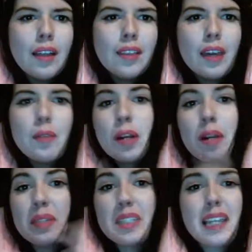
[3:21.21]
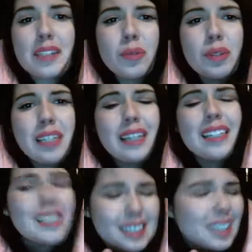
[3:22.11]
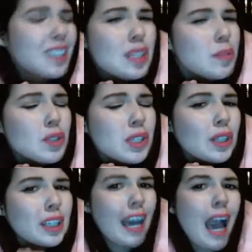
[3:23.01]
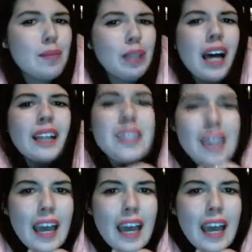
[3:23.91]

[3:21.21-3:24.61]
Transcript: They were obsessed with the 1960s musical Camelot,